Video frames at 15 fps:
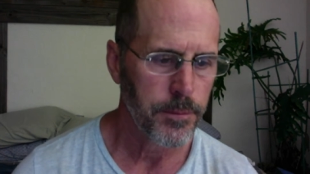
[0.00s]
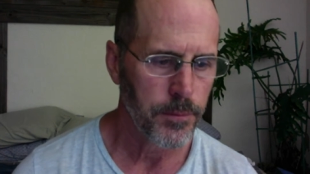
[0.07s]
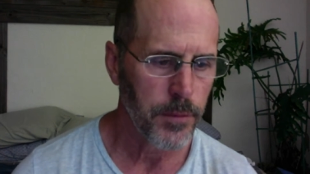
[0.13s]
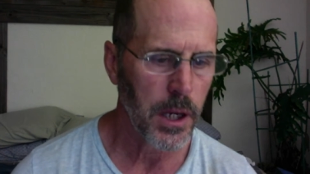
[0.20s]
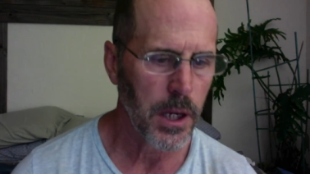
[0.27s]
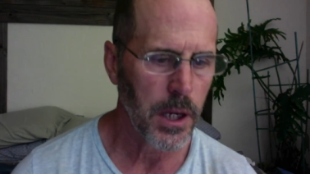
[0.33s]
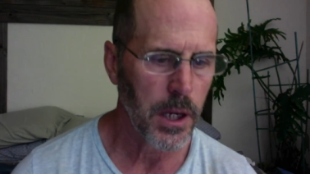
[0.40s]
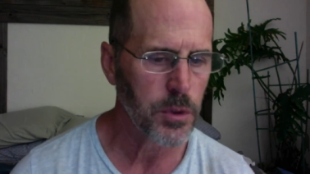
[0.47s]

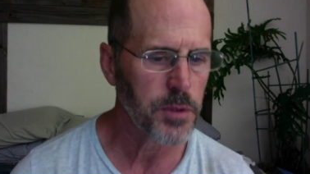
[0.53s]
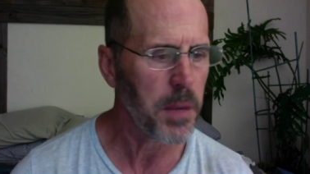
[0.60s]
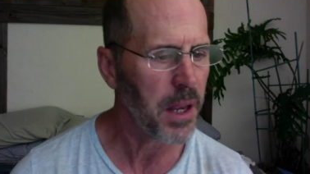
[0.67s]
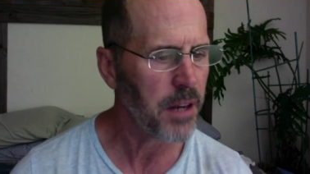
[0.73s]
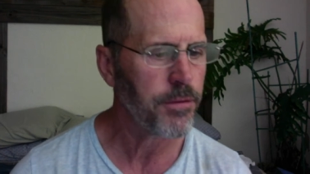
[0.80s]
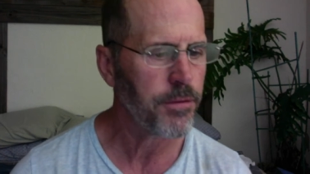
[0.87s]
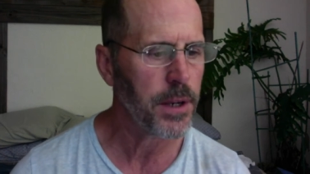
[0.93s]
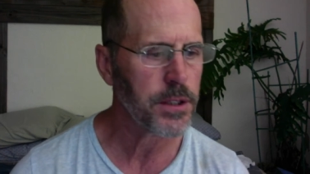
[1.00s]
God was
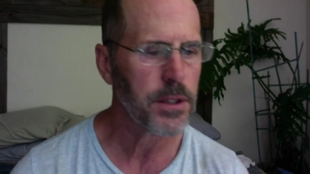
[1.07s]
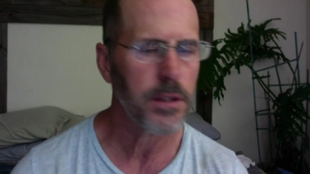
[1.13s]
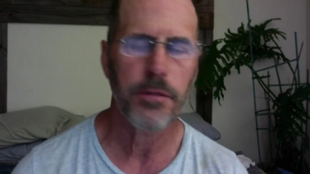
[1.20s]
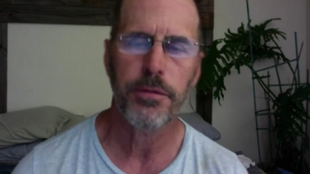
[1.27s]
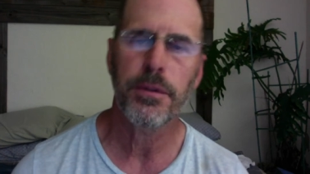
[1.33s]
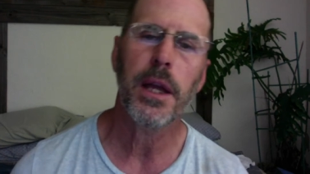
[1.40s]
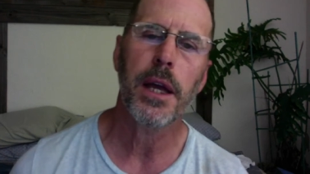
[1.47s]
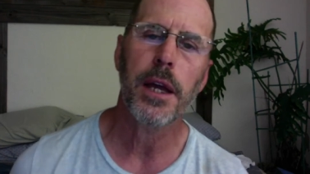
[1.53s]
manifest in the
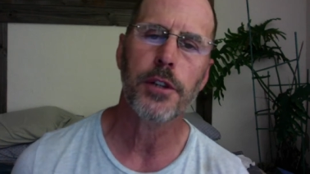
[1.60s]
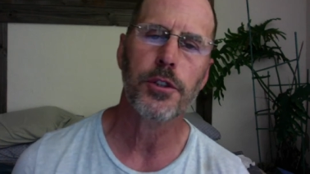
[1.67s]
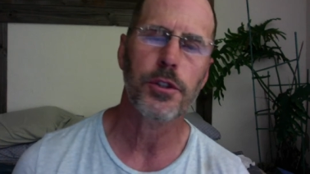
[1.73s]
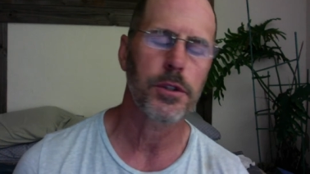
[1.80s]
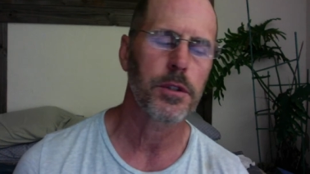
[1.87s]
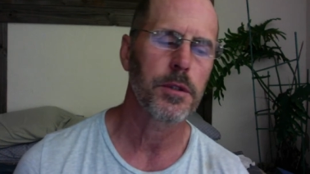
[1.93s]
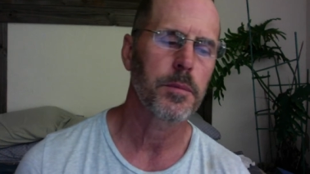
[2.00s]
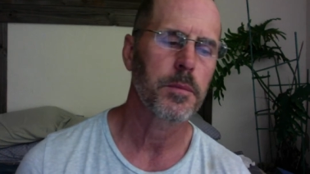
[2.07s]

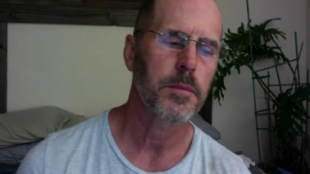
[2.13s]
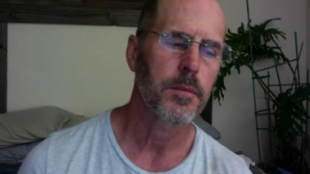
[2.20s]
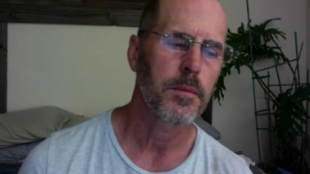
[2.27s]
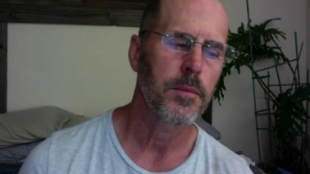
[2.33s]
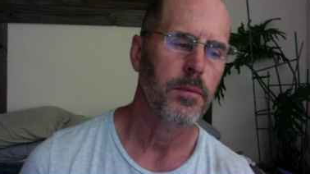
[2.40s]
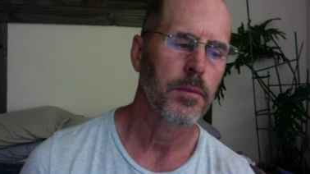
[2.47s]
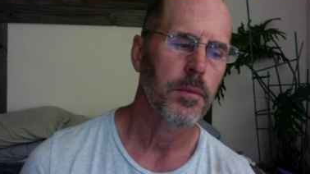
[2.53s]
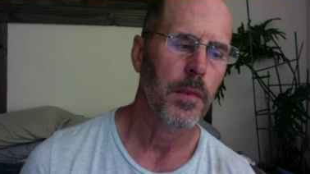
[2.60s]
flesh.
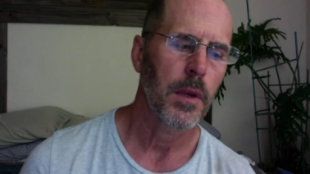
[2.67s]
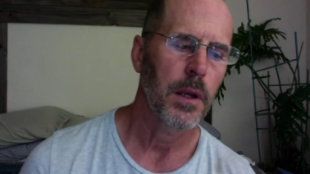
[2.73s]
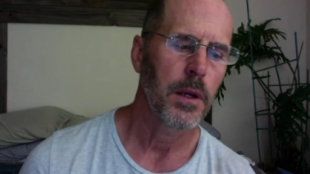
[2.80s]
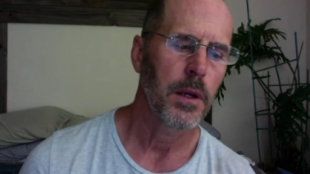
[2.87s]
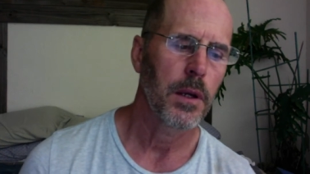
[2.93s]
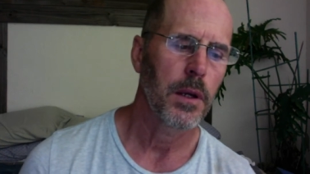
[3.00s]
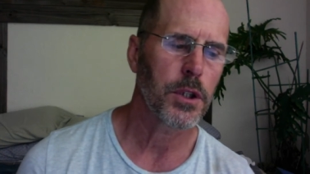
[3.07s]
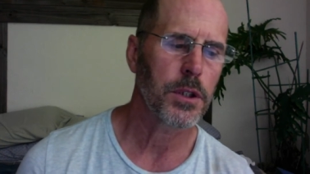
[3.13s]

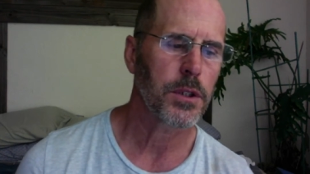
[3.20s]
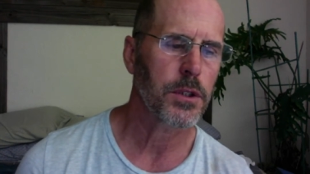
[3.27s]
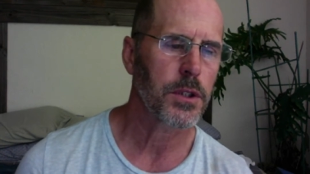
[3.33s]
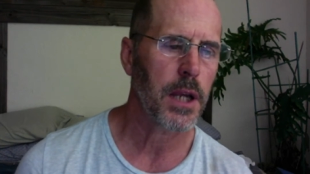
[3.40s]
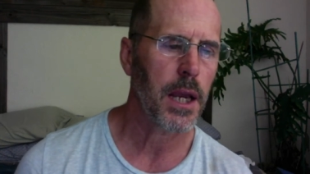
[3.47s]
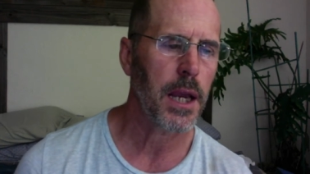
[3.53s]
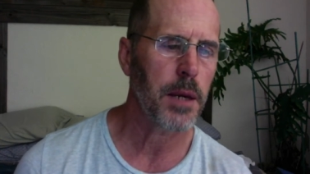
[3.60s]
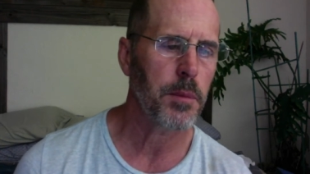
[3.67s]
Jesus
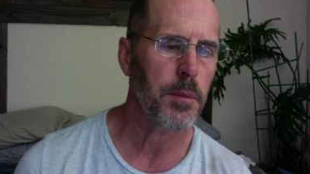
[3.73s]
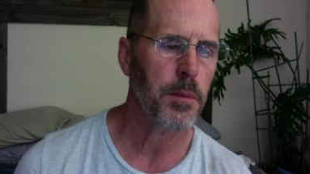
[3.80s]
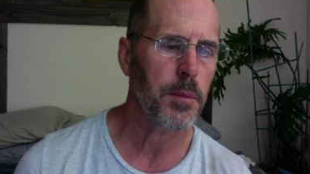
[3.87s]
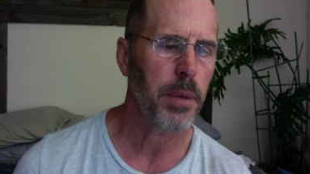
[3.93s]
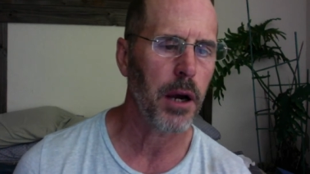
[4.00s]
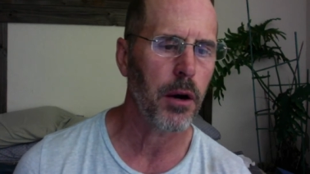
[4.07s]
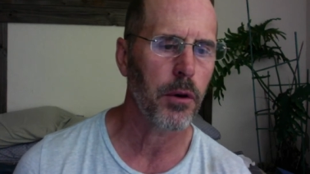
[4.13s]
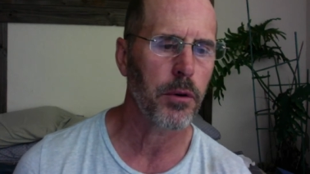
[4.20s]
came in the
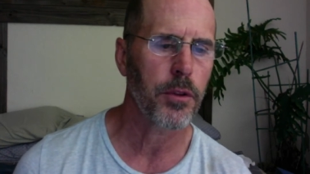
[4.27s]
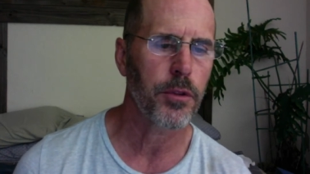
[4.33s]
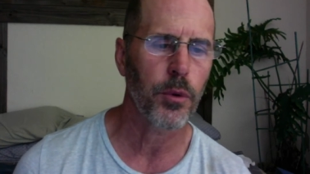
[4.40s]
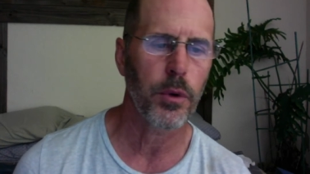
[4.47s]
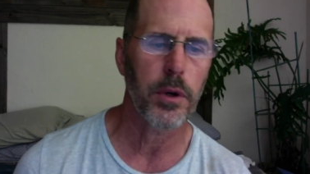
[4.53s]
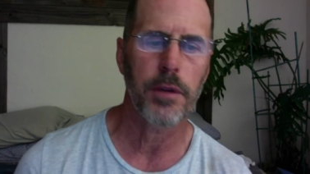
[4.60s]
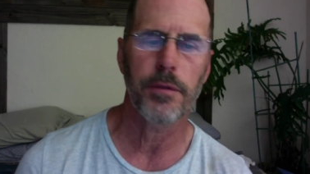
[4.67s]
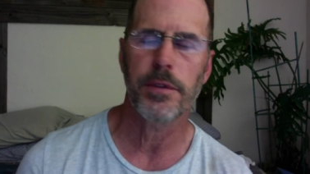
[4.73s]
power and
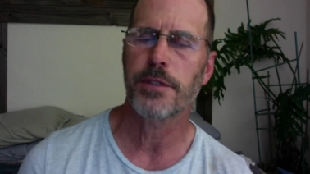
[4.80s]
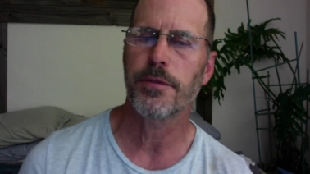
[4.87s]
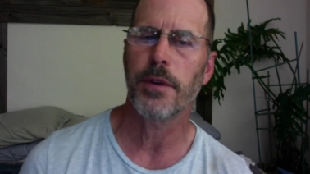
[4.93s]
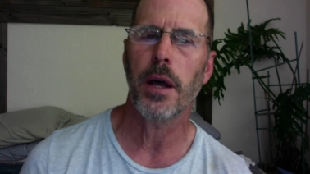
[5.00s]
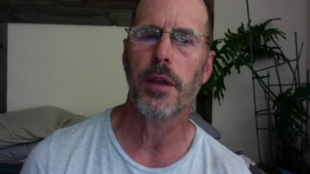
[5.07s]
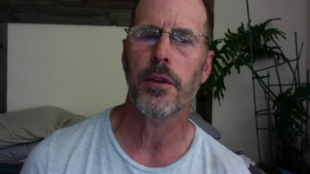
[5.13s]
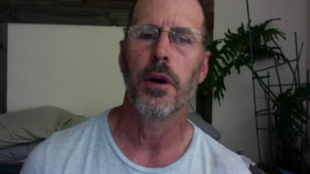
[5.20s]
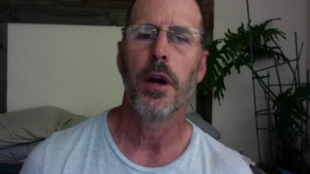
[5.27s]
authority of his
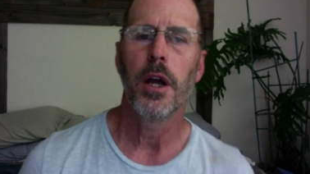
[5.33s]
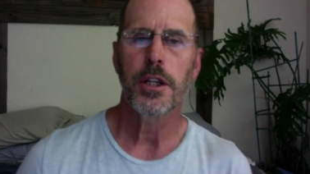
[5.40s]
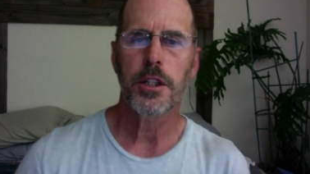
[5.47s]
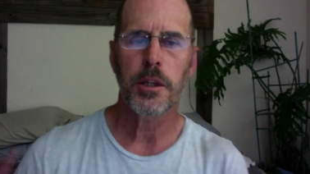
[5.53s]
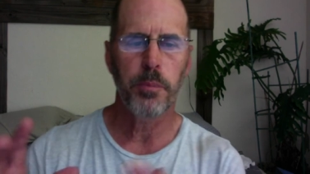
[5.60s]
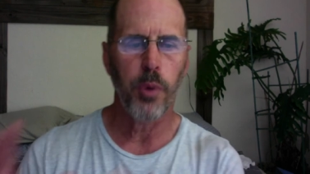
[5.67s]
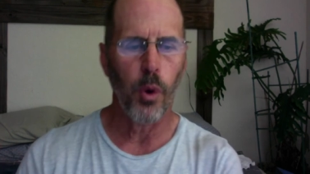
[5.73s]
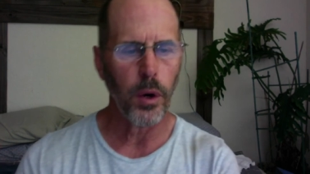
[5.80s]
Father
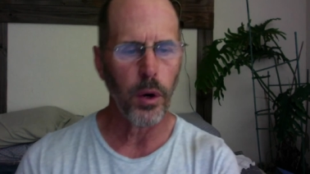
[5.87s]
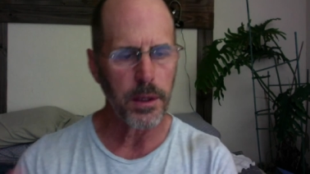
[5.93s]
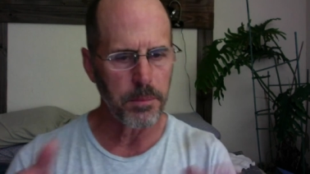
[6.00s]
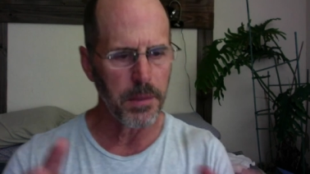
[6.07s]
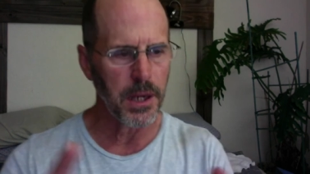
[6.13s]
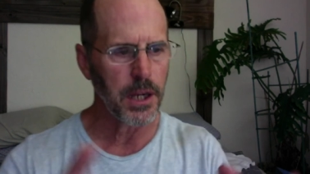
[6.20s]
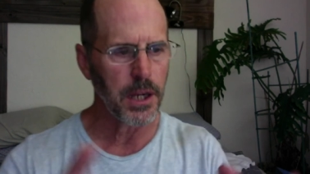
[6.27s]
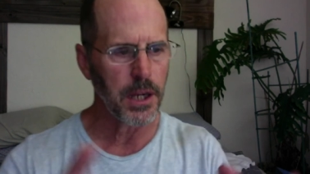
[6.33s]
to point
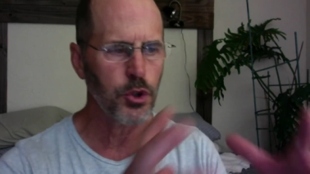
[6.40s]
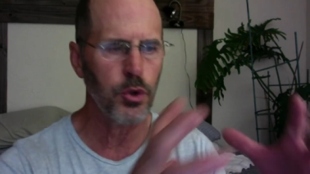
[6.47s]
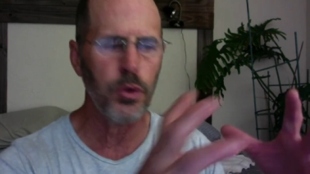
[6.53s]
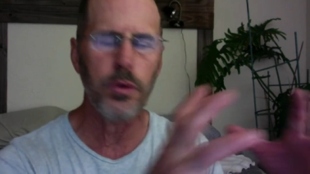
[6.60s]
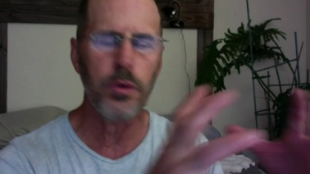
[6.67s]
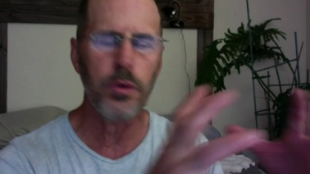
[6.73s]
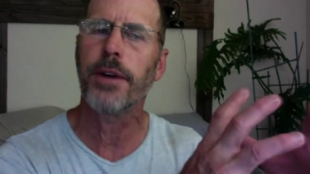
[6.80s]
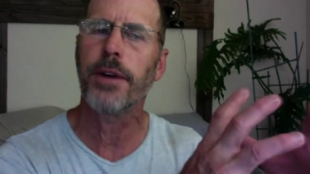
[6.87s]
men to
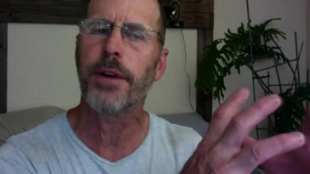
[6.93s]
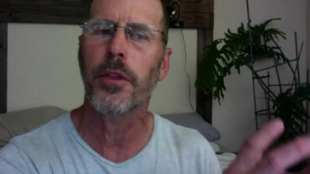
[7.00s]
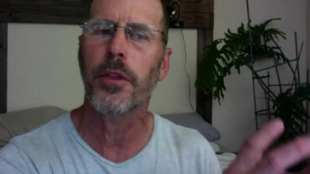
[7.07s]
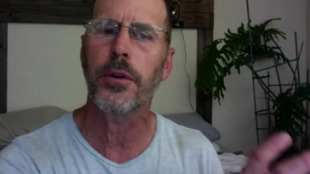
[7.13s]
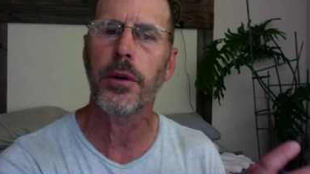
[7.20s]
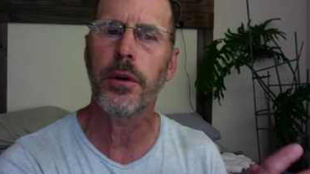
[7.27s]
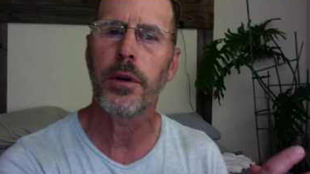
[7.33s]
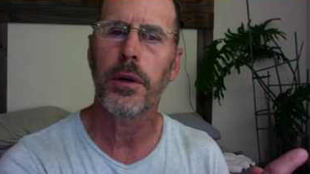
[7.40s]
the
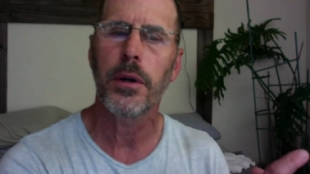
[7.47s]
Father.